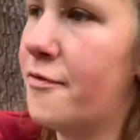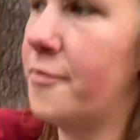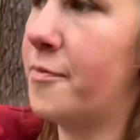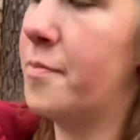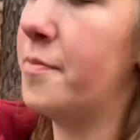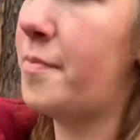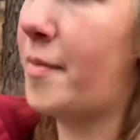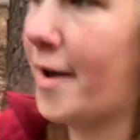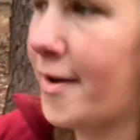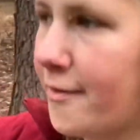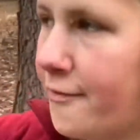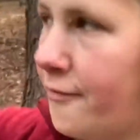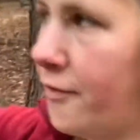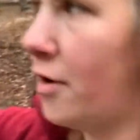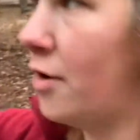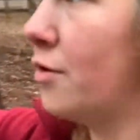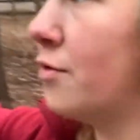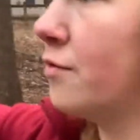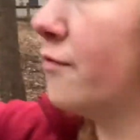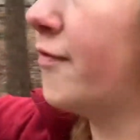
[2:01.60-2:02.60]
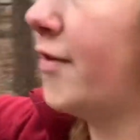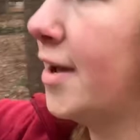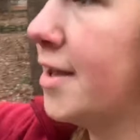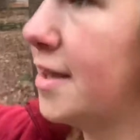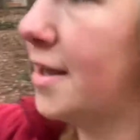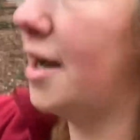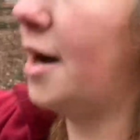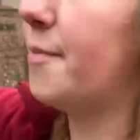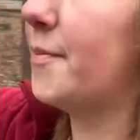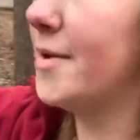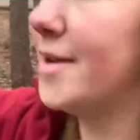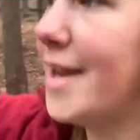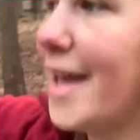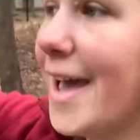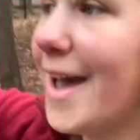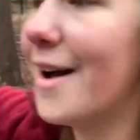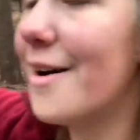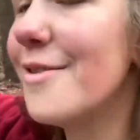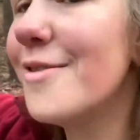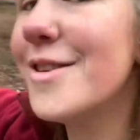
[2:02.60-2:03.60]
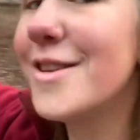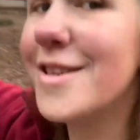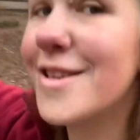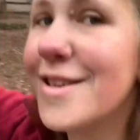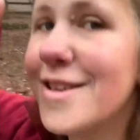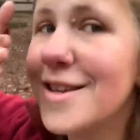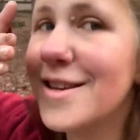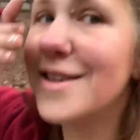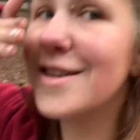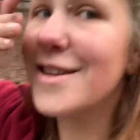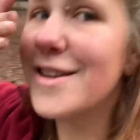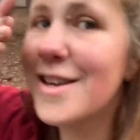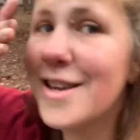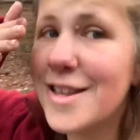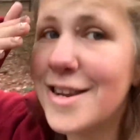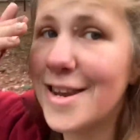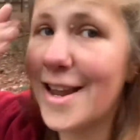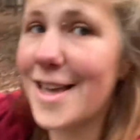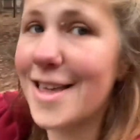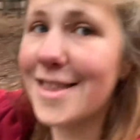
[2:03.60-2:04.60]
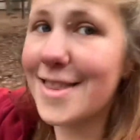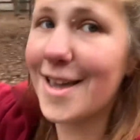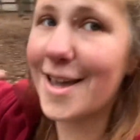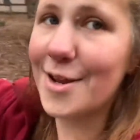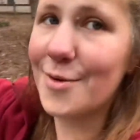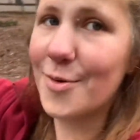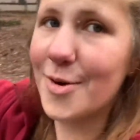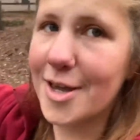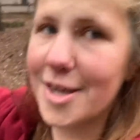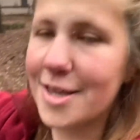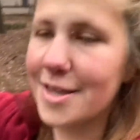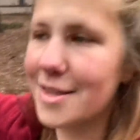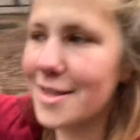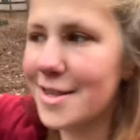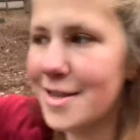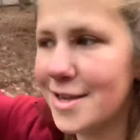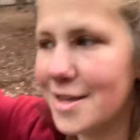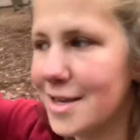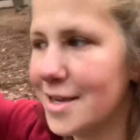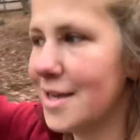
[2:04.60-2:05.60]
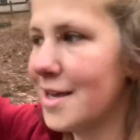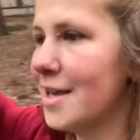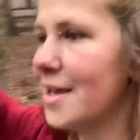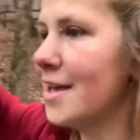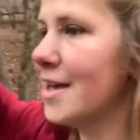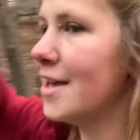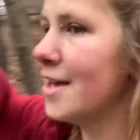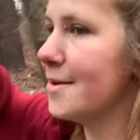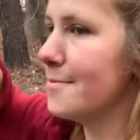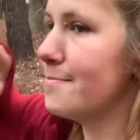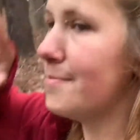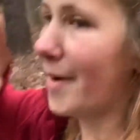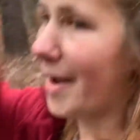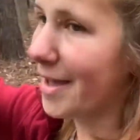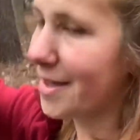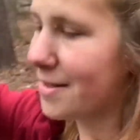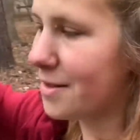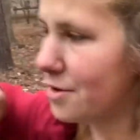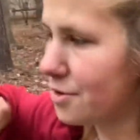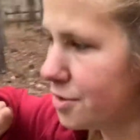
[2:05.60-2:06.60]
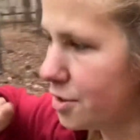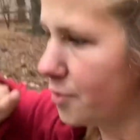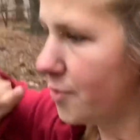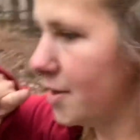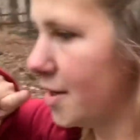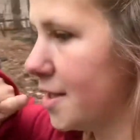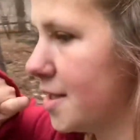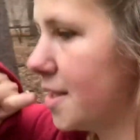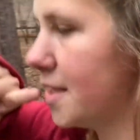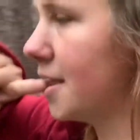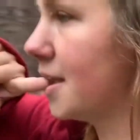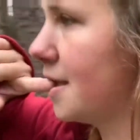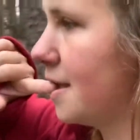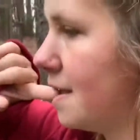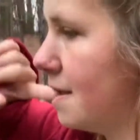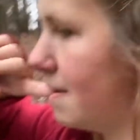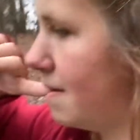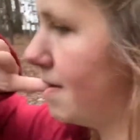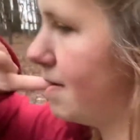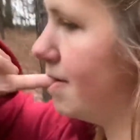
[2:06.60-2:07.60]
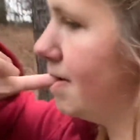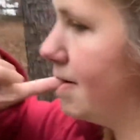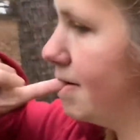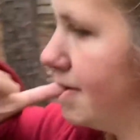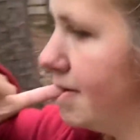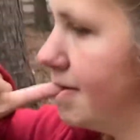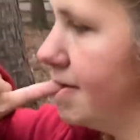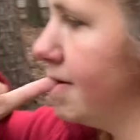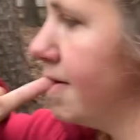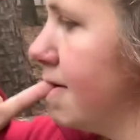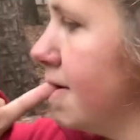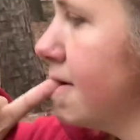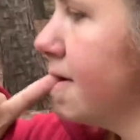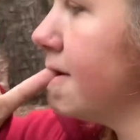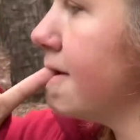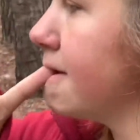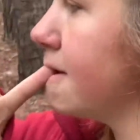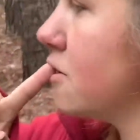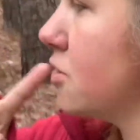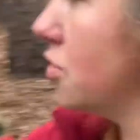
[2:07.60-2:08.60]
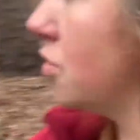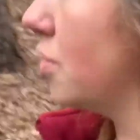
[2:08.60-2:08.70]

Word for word: my phone facing up and down, not sideways. Might still do it, not sure